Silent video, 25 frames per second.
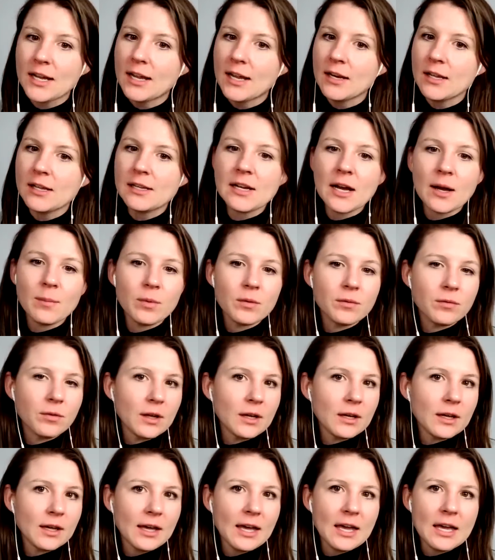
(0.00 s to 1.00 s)
any type of
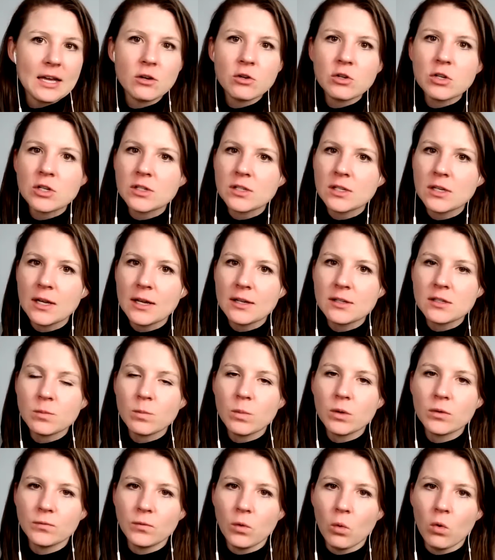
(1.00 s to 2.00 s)
like anxiousness
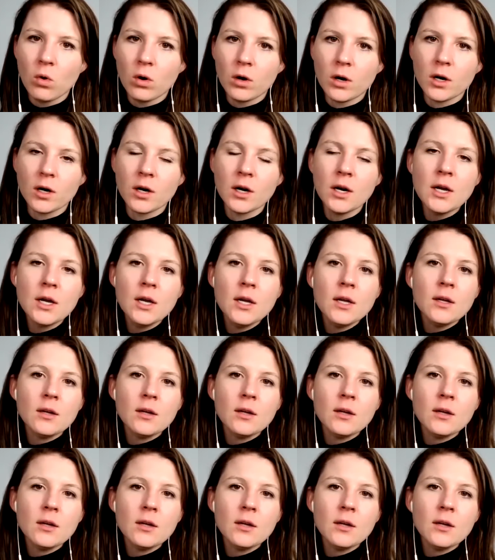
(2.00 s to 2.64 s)
before